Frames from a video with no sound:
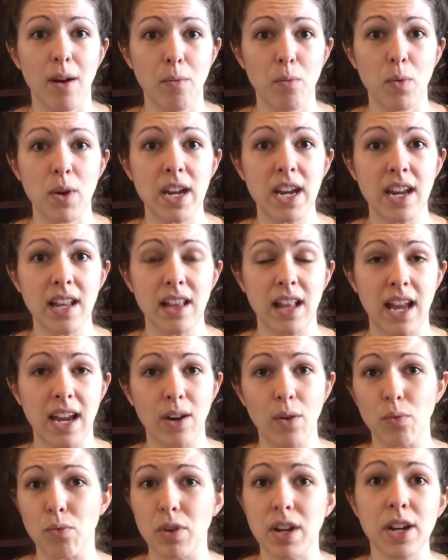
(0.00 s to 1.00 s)
we can
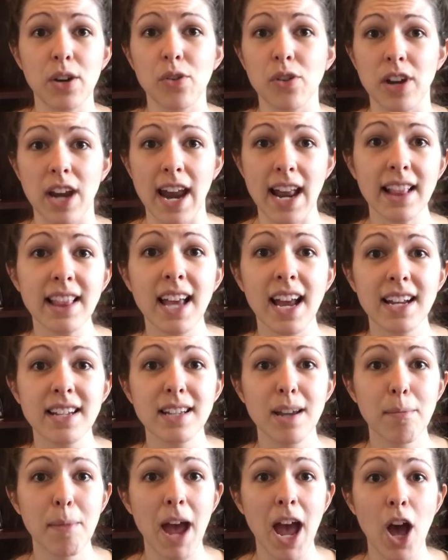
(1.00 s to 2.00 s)
recreate that
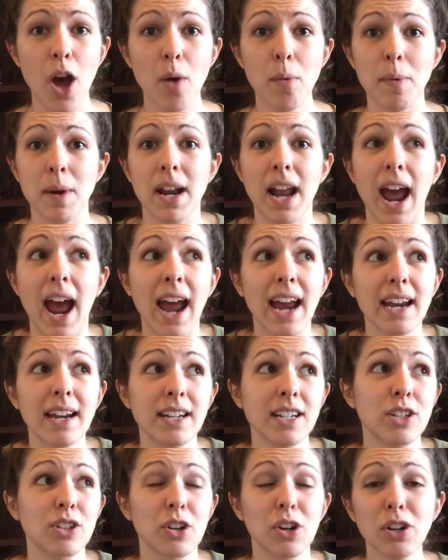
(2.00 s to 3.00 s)
somehow, but I
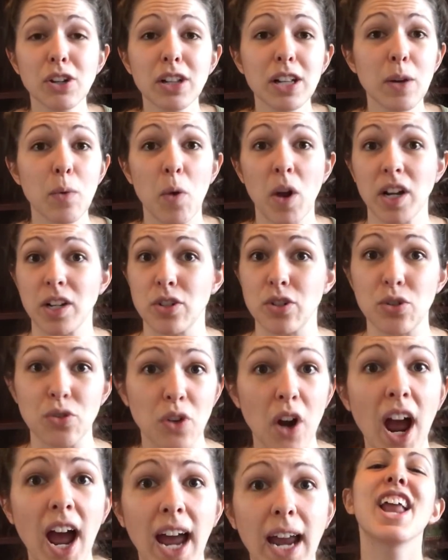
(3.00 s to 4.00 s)
certainly want to try.